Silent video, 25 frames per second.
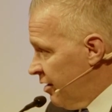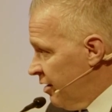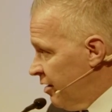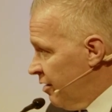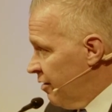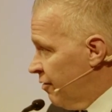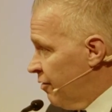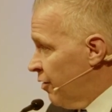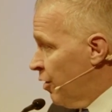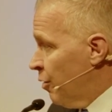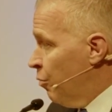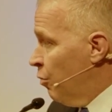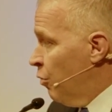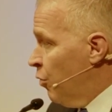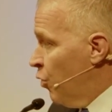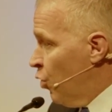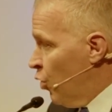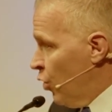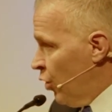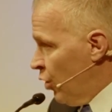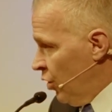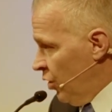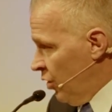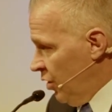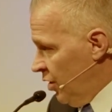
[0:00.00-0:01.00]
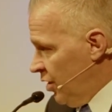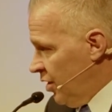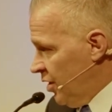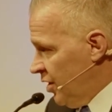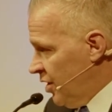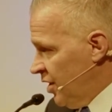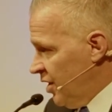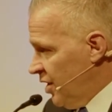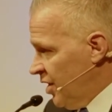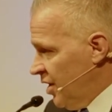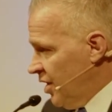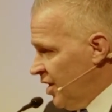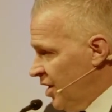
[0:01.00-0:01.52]
for Moral
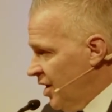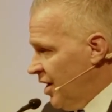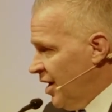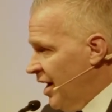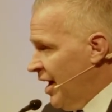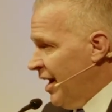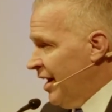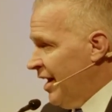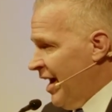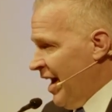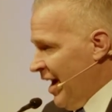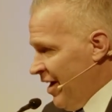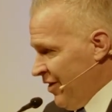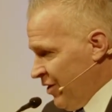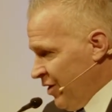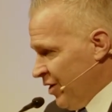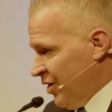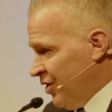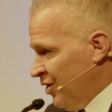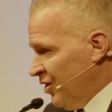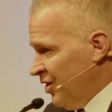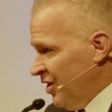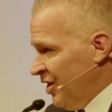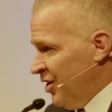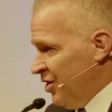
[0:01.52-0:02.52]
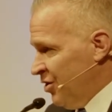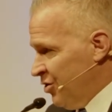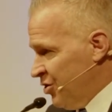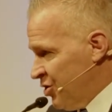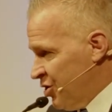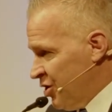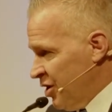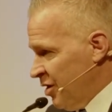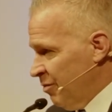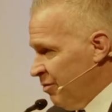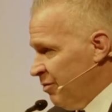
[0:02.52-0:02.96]
and Ethical Leadership.